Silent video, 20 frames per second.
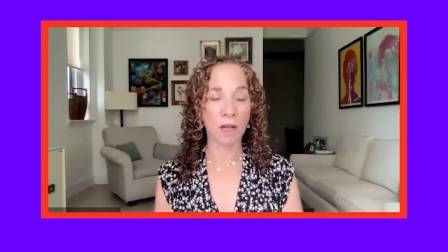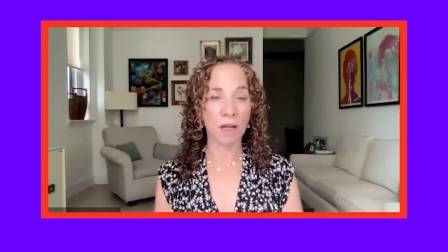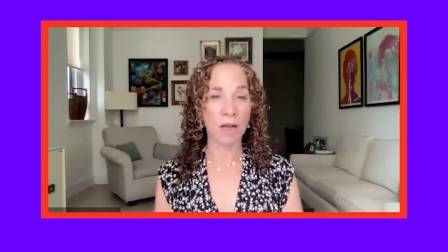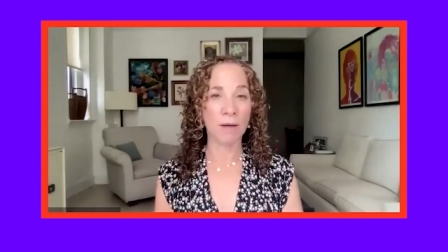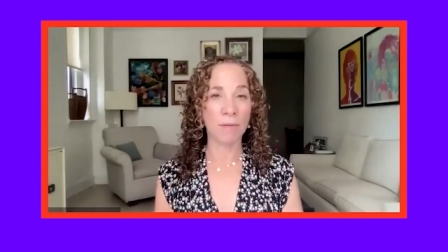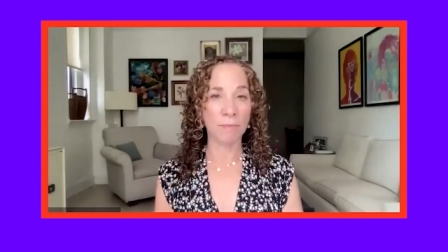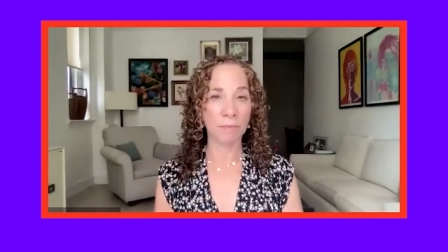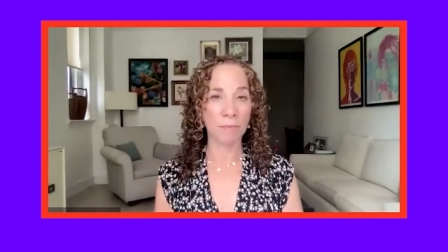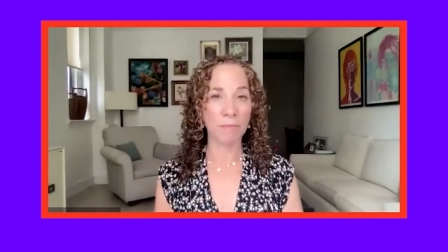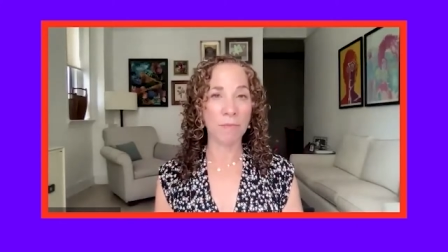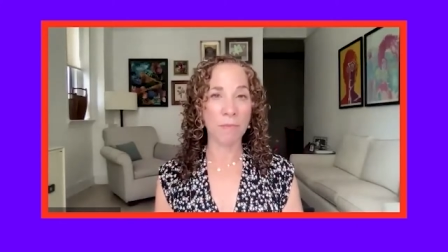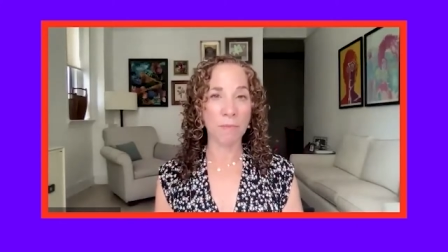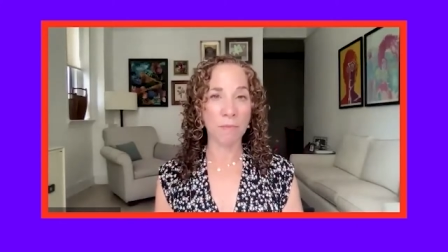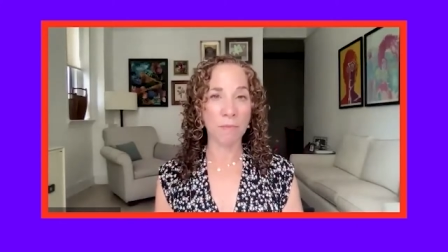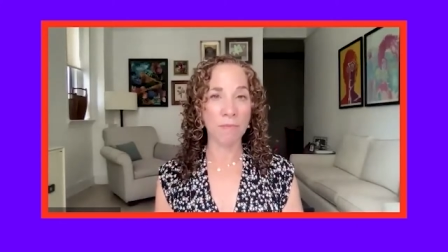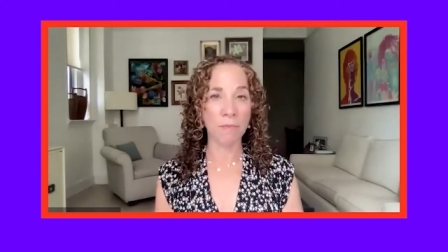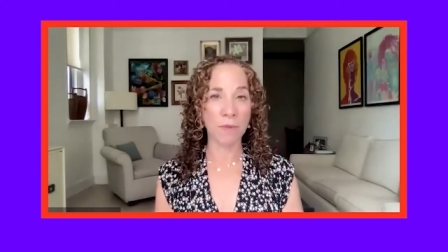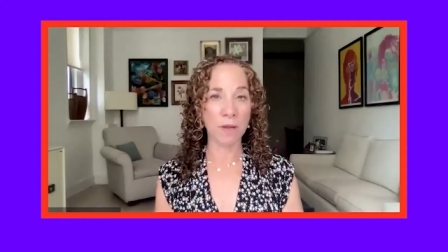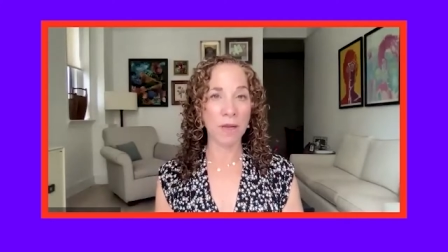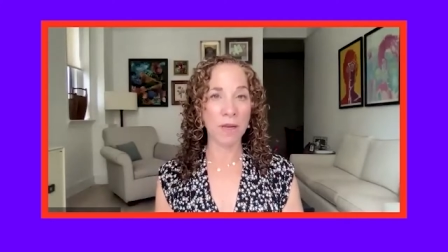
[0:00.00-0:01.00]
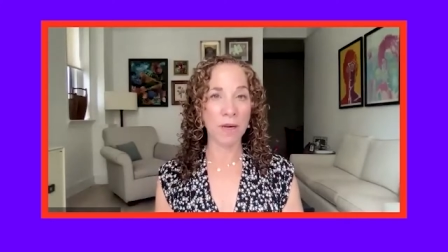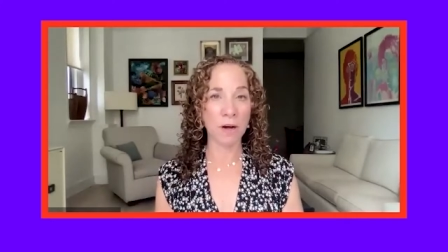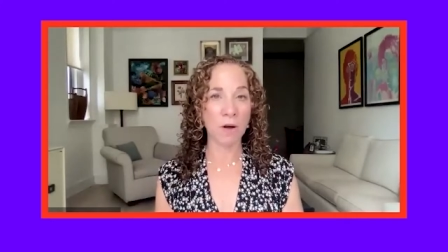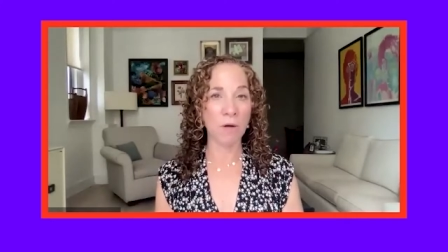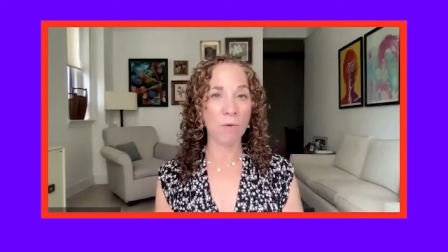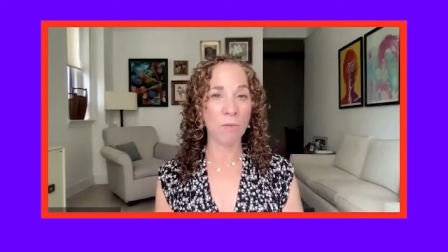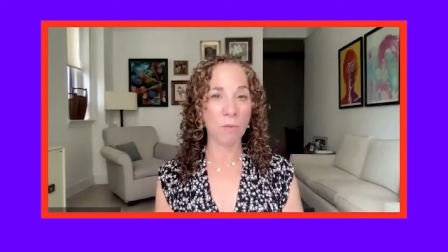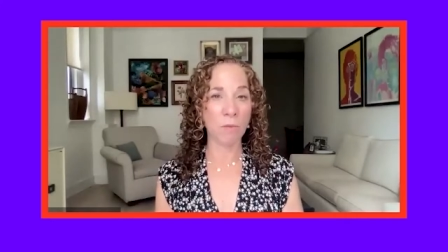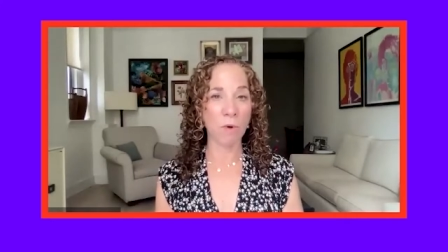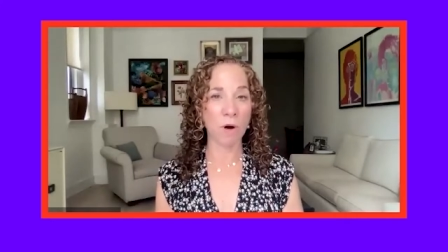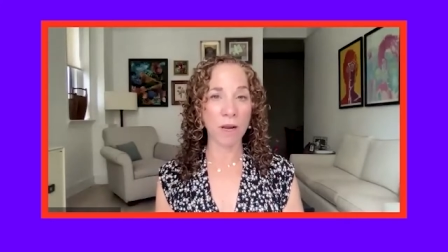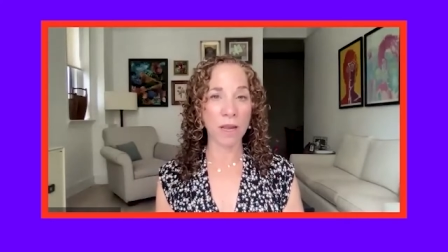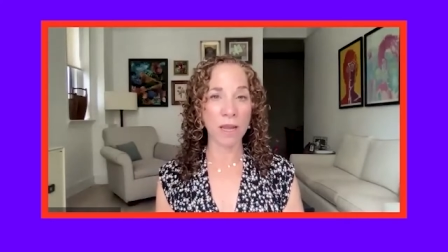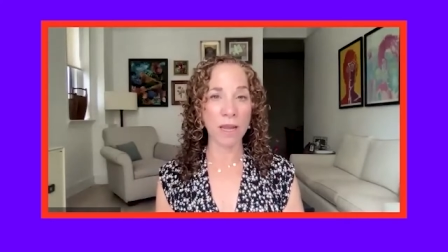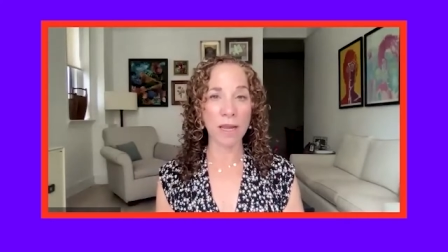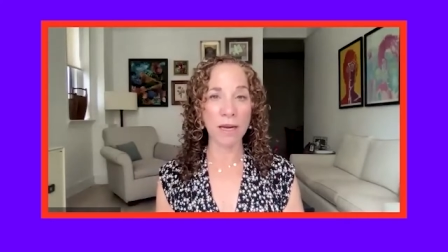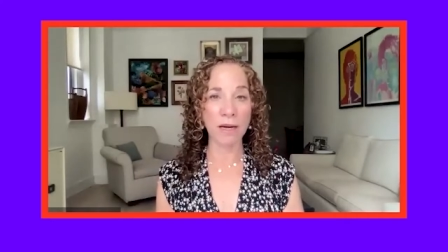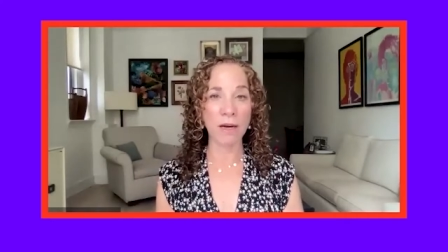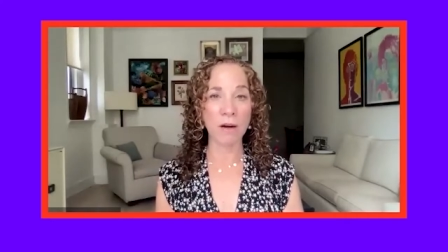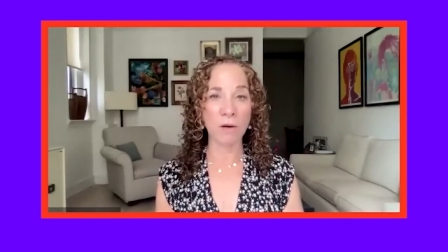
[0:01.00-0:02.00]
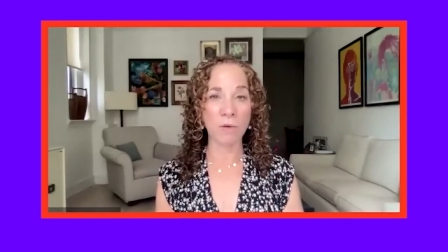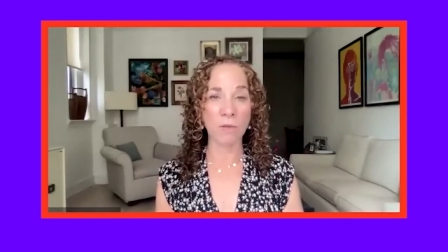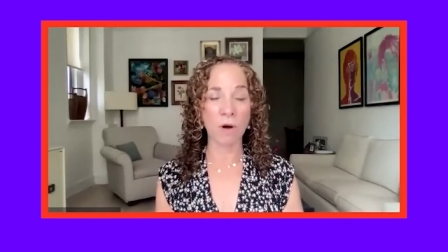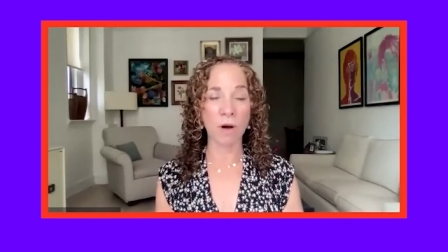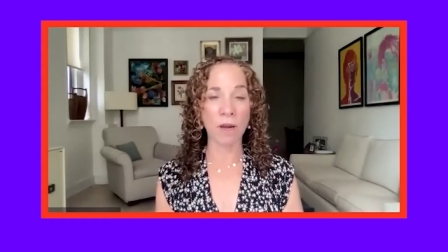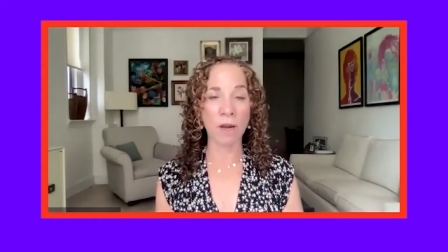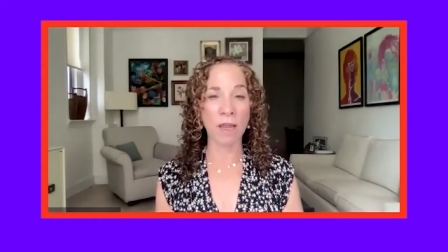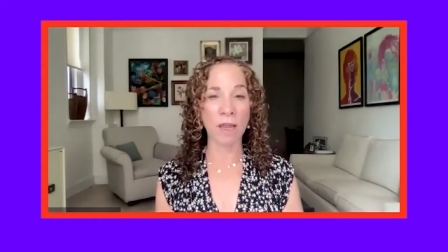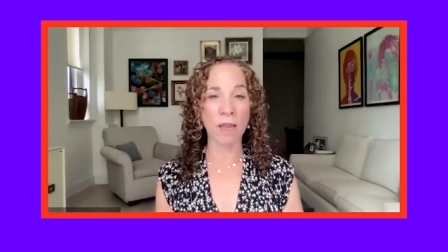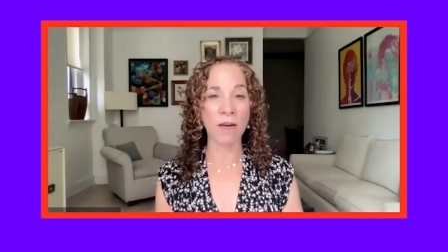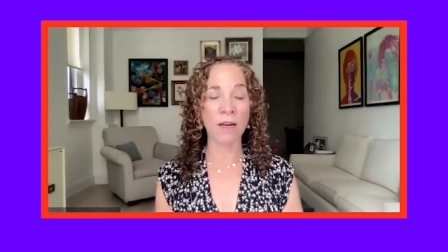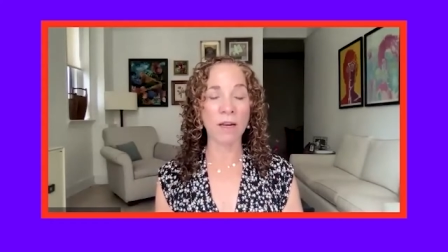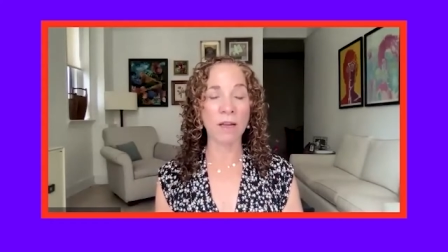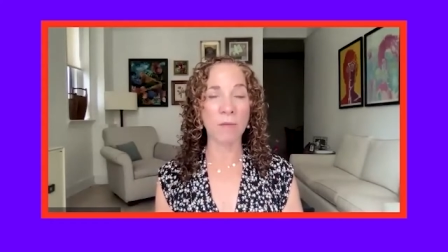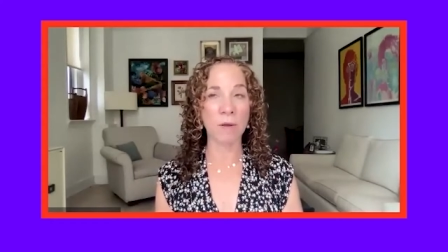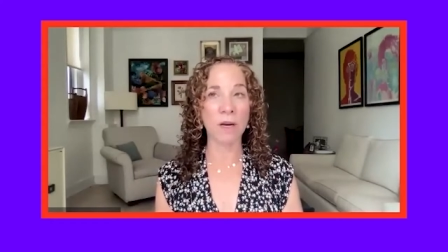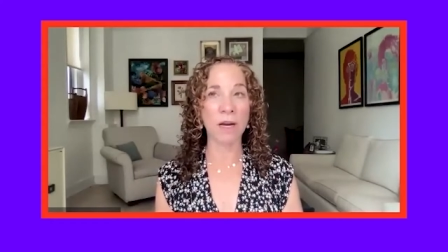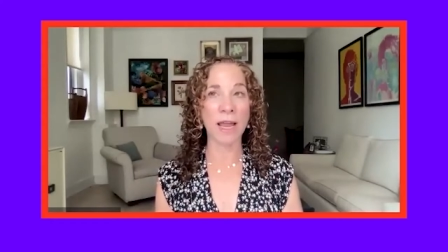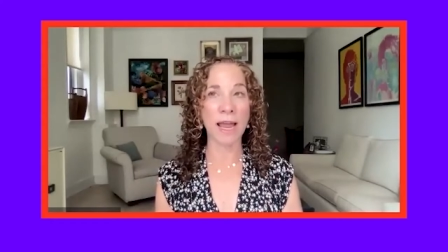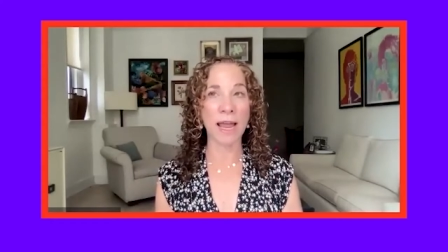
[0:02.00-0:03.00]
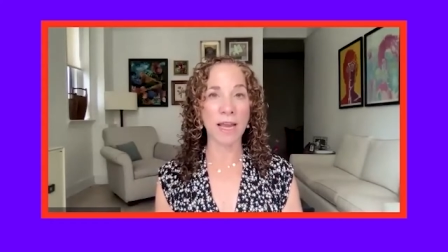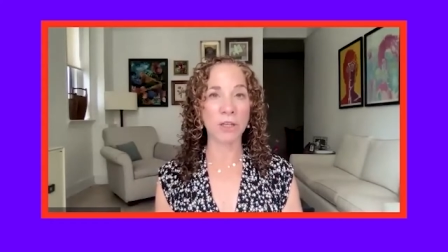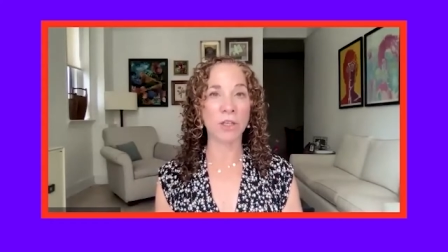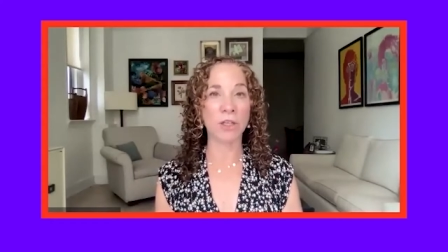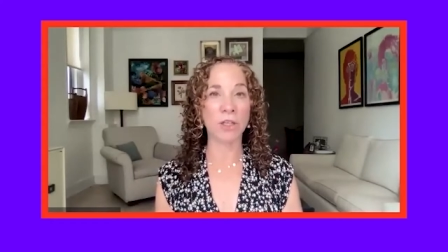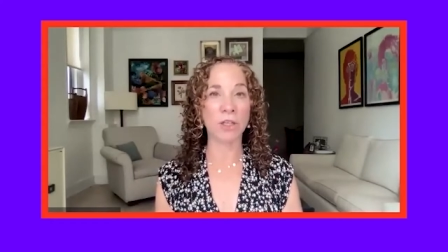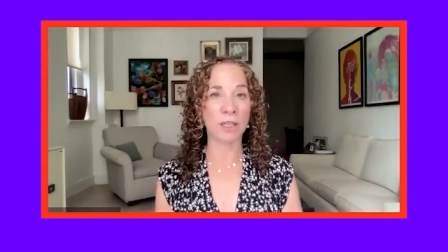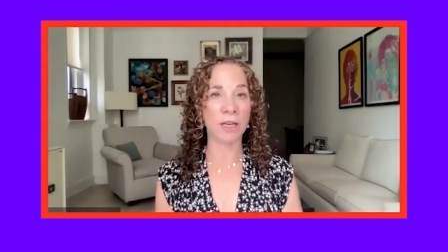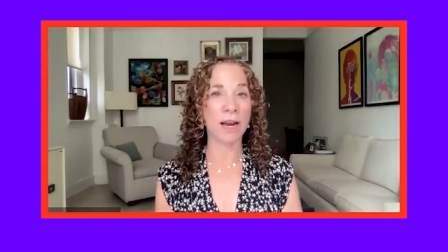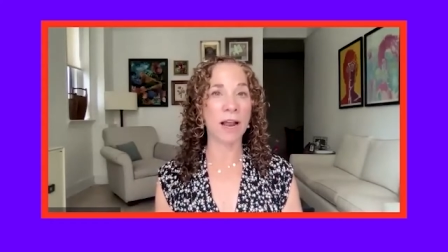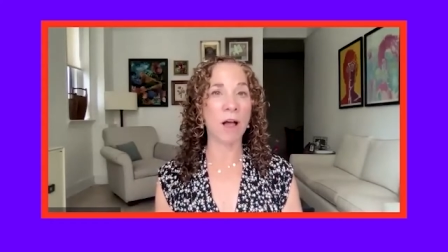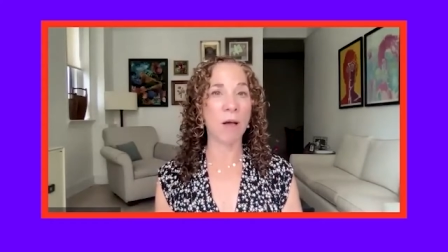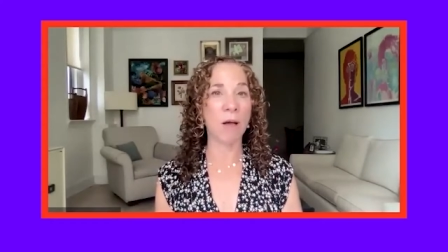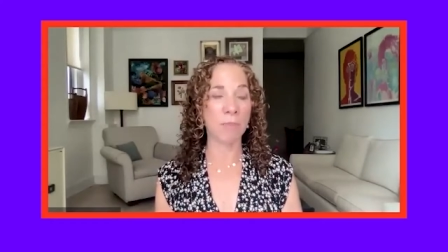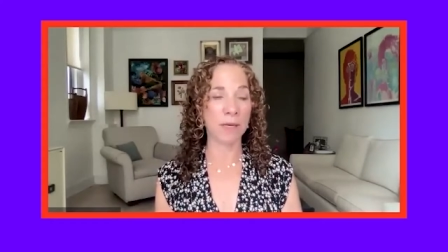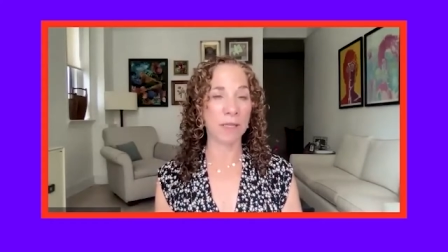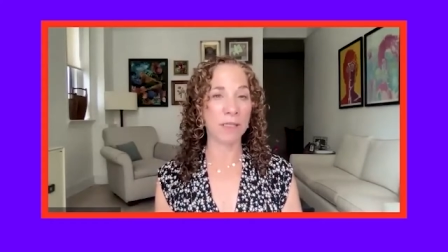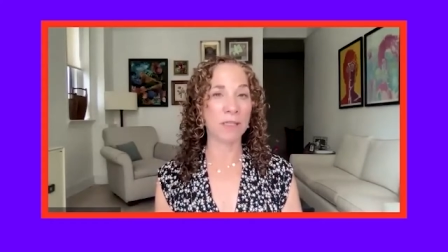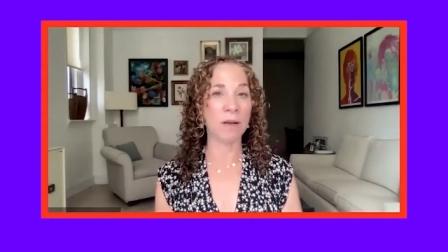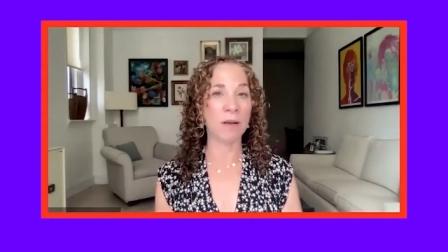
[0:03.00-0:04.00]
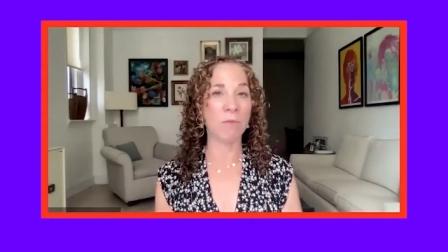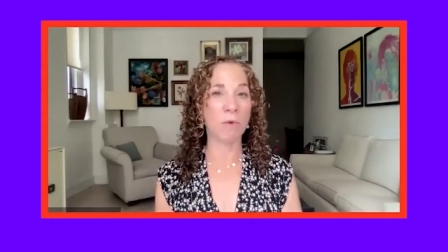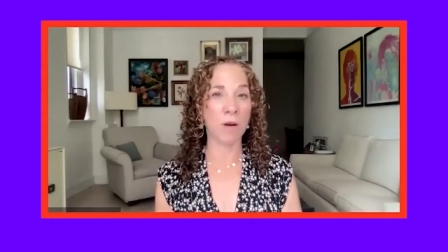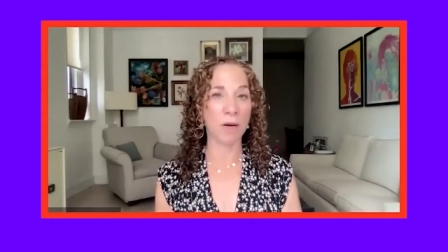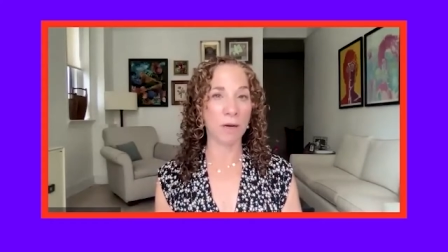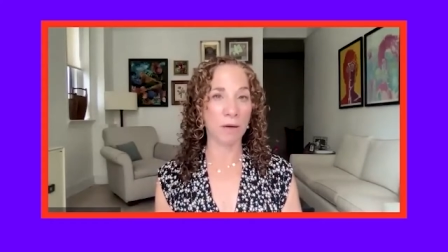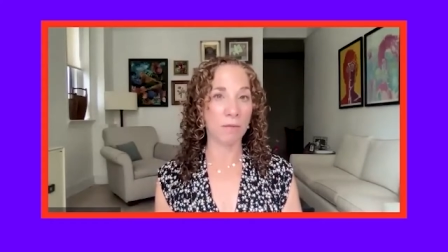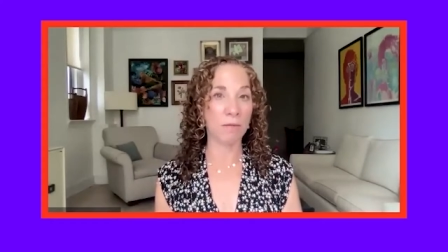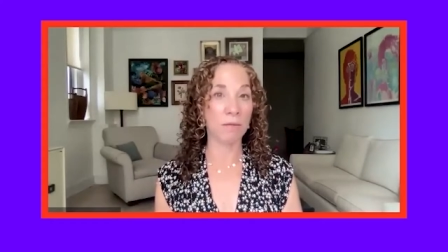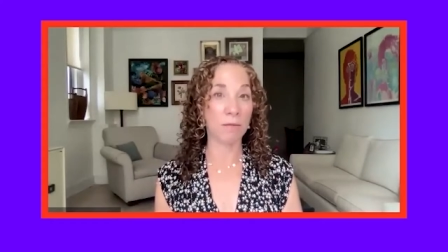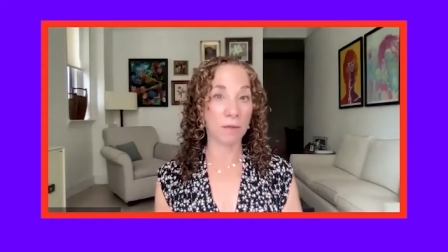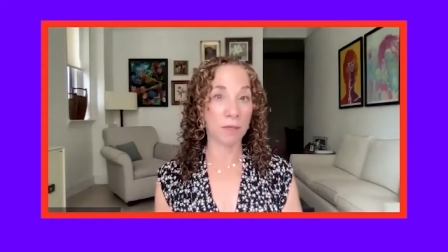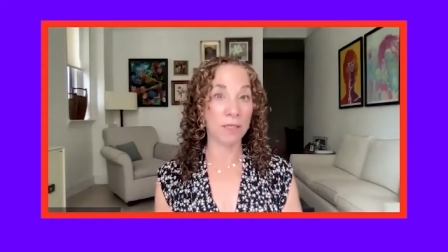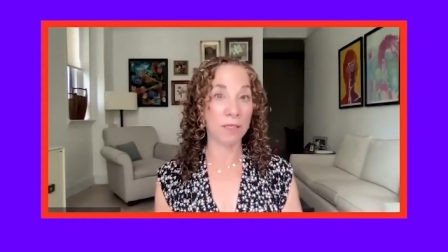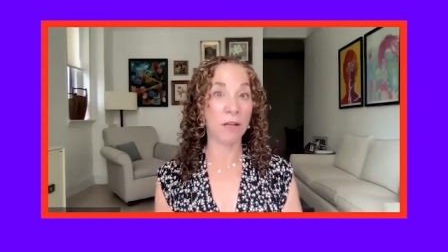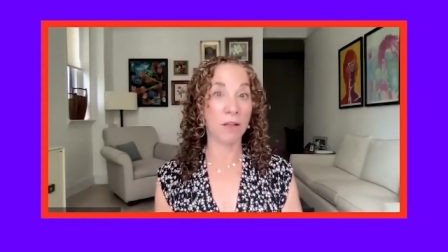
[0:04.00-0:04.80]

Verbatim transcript: Um, you know, working in working in communications and helping someone